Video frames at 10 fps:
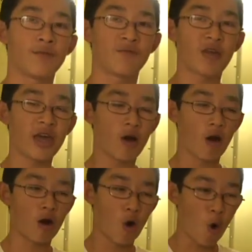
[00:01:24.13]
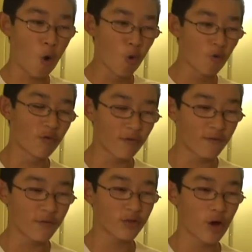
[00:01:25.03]
They are
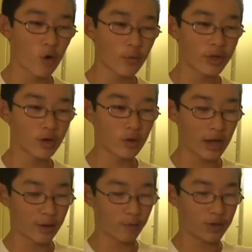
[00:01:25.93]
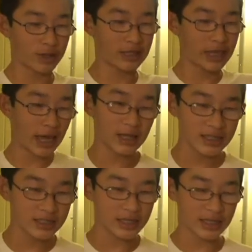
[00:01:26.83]
overflowing with
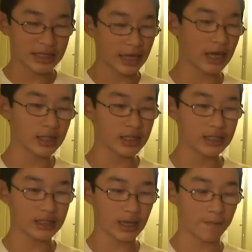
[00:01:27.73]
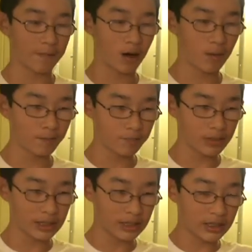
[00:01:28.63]
gallons and gallons and
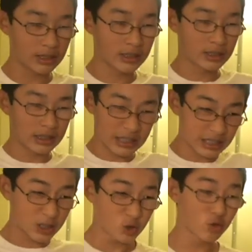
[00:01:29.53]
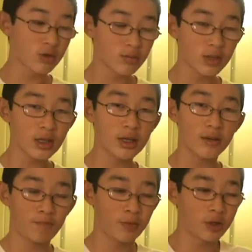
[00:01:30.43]
pumping
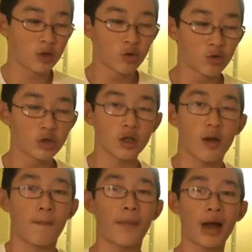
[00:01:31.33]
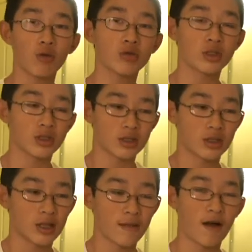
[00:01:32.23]
extremely huge amounts
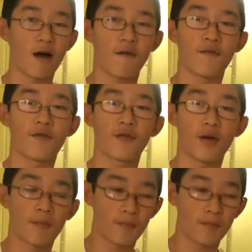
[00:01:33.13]
of